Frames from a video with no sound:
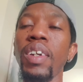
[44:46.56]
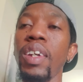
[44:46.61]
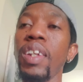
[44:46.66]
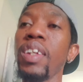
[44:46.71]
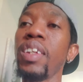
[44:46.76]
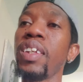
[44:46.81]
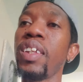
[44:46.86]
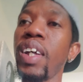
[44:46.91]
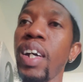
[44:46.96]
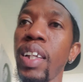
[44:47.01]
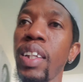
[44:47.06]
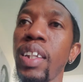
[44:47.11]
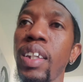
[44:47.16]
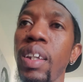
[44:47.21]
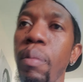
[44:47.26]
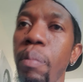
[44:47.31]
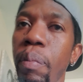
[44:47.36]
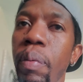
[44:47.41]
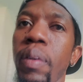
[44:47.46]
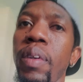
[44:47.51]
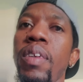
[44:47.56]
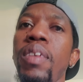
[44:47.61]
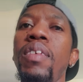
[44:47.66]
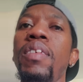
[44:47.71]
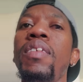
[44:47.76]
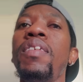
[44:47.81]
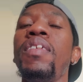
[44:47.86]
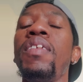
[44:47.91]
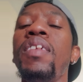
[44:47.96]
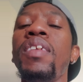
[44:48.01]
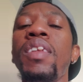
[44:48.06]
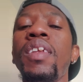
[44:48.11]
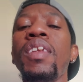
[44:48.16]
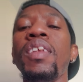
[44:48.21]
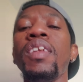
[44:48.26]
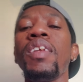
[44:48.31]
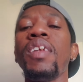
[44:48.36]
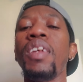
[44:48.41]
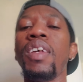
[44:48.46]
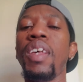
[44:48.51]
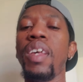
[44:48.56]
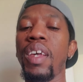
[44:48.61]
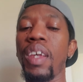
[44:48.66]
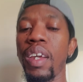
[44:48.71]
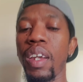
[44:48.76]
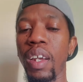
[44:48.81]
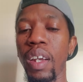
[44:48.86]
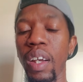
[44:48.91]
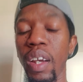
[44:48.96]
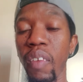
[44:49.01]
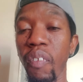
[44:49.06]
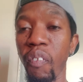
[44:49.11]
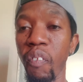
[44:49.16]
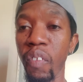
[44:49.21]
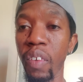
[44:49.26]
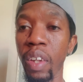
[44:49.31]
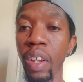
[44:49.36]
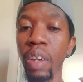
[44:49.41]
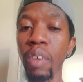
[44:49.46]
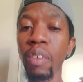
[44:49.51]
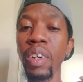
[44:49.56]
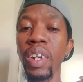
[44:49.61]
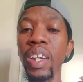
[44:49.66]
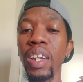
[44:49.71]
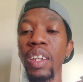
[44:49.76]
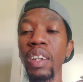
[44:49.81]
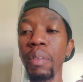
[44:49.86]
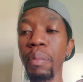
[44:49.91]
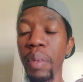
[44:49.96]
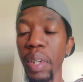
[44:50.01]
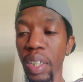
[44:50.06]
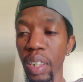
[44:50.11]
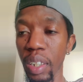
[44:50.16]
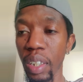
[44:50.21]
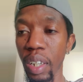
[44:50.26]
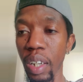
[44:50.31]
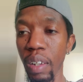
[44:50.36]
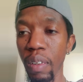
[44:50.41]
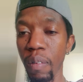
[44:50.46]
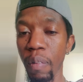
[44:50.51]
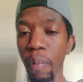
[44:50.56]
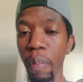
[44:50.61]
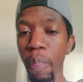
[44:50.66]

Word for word: It is that simple. Configure your mixer